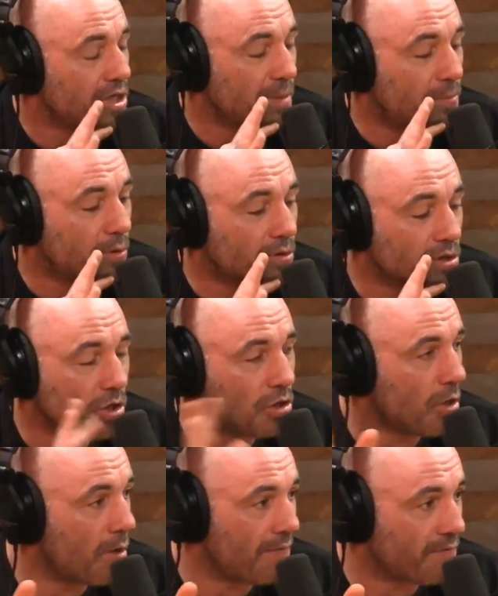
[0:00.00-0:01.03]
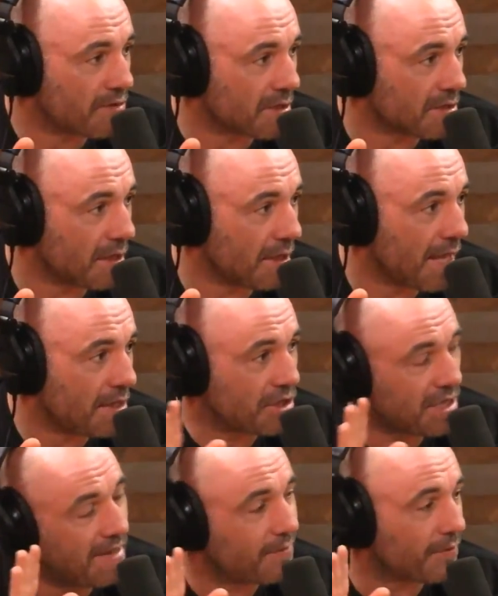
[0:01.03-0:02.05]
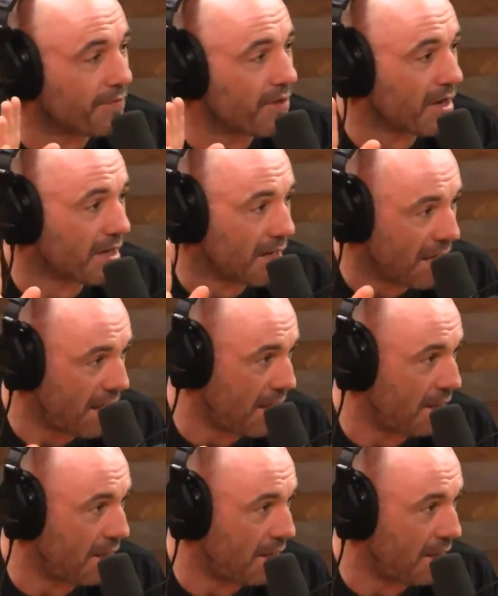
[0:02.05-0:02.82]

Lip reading: puts no emphasis on that. Shaves her fucking head.